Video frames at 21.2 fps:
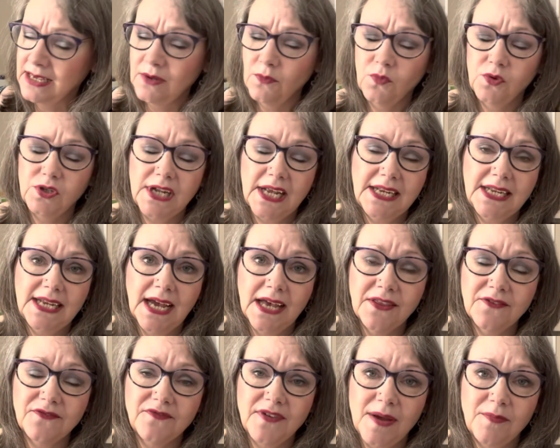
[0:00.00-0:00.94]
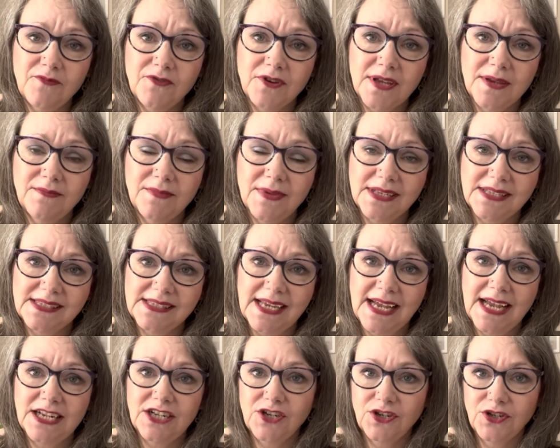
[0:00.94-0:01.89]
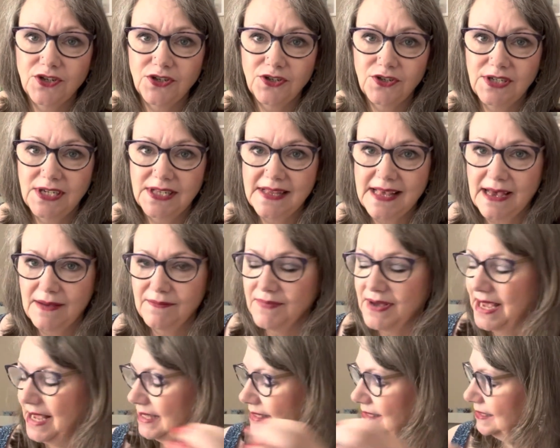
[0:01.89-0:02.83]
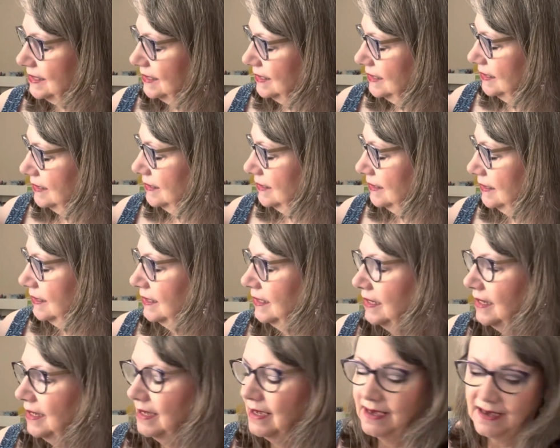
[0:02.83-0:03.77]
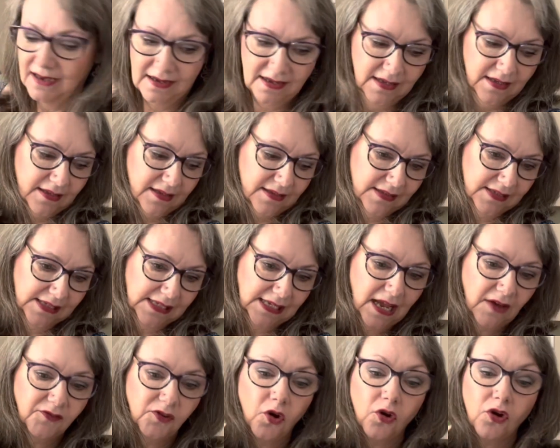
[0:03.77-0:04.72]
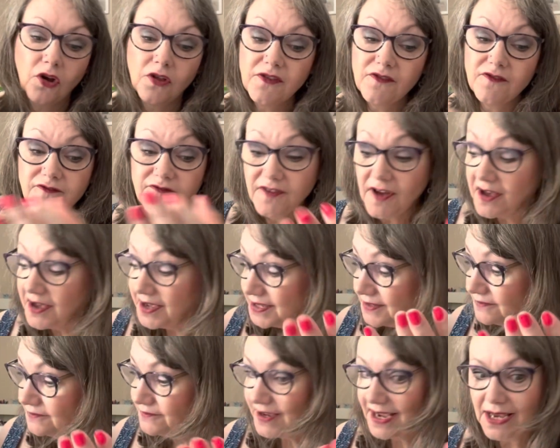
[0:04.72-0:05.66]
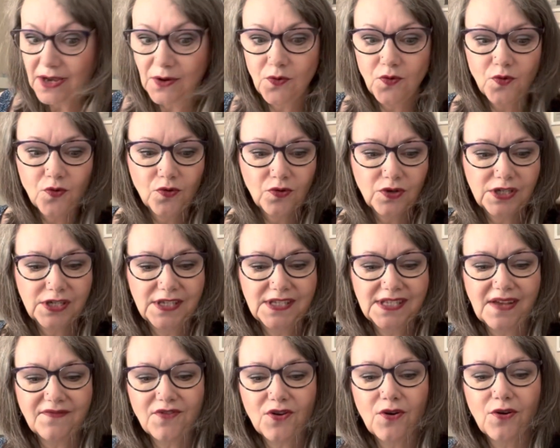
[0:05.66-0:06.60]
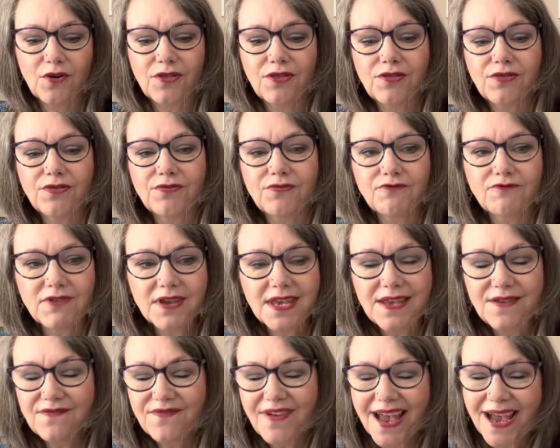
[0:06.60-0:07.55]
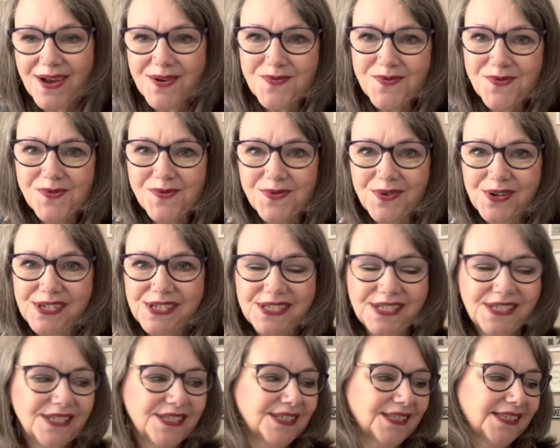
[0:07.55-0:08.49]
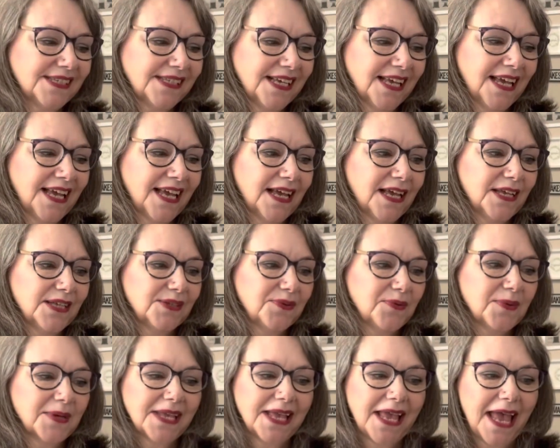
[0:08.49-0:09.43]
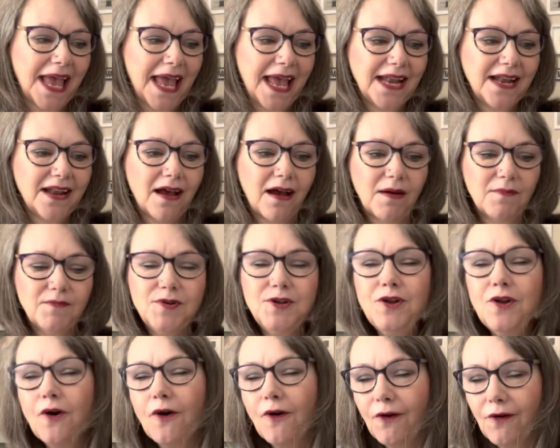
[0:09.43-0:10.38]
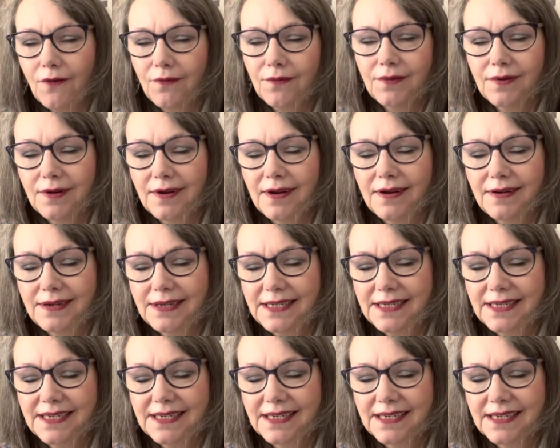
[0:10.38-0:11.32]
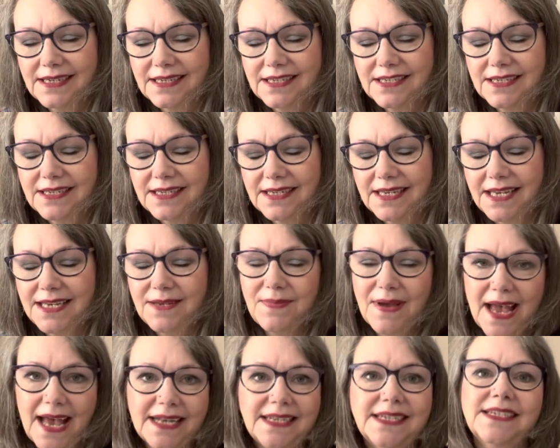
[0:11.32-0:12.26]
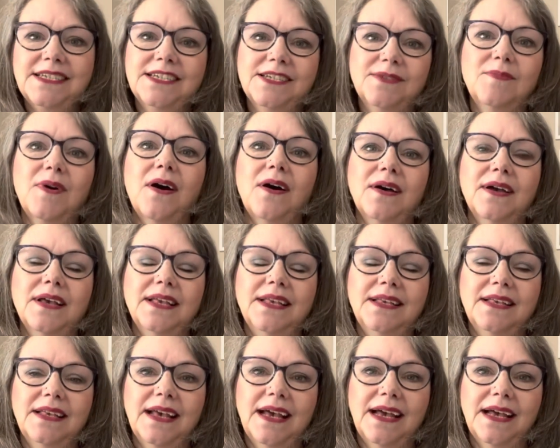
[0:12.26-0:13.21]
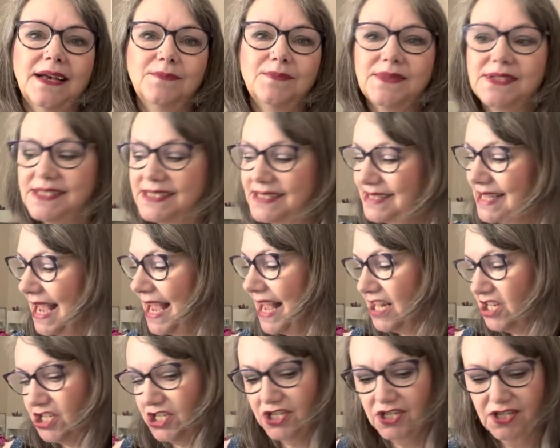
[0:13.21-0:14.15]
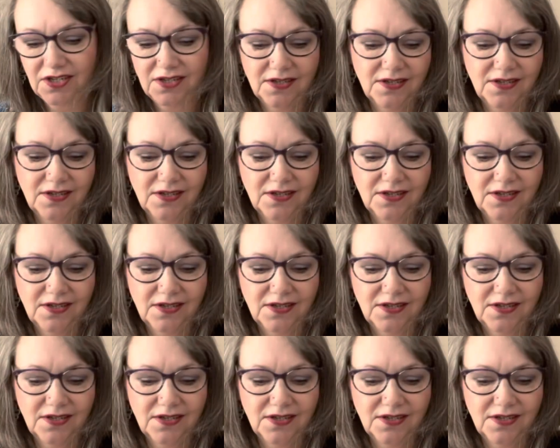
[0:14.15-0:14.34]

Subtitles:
would any other fabric in my stash look good in that pattern? I've not got the 5 fat quarters, I've got 3 fat quarters. So again, I'm not keep adding to my stash.